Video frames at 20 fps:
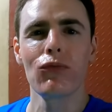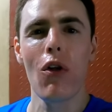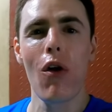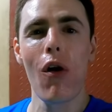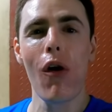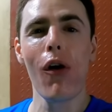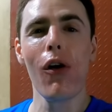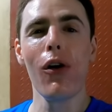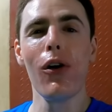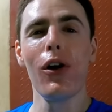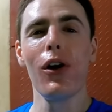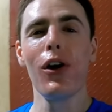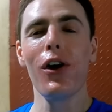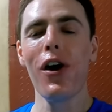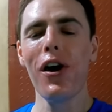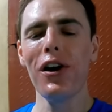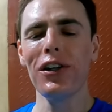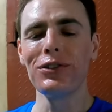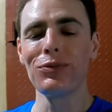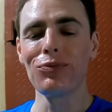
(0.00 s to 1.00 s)
Oh
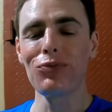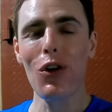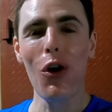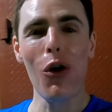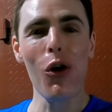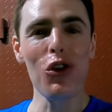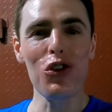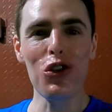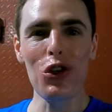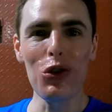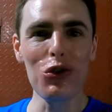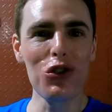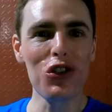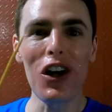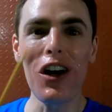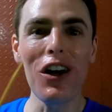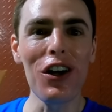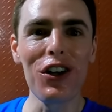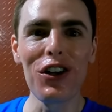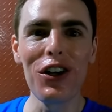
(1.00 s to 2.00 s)
yeah. Oh, it's all
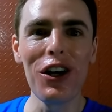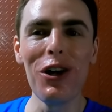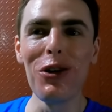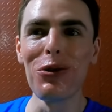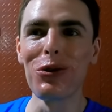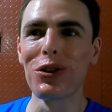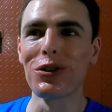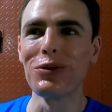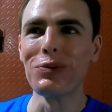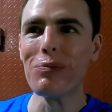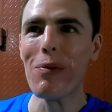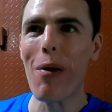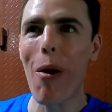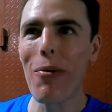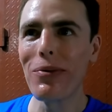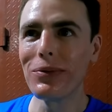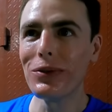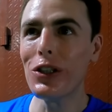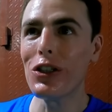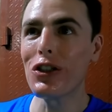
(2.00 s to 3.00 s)
char grilled.
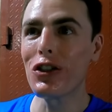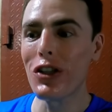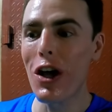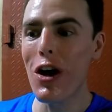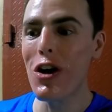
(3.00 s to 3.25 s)
Oh, it's